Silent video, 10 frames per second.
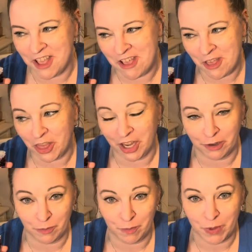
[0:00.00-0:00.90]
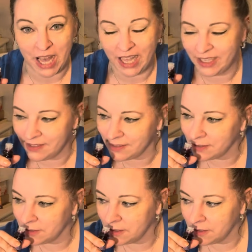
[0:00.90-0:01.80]
their pies,
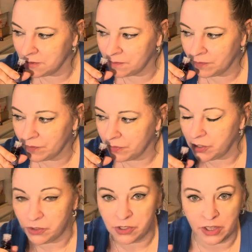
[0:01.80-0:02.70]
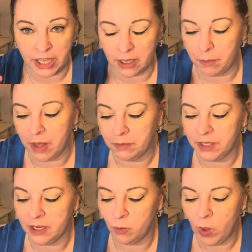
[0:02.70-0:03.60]
they'll do like a
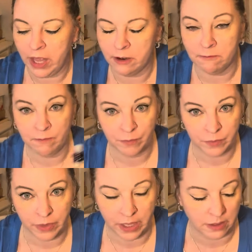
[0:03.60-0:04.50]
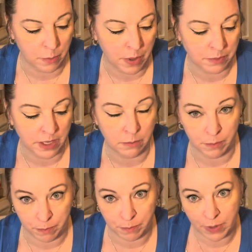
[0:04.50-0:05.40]
pumpkin one, like the pumpkin
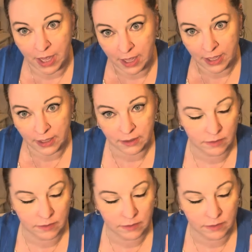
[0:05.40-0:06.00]
pie.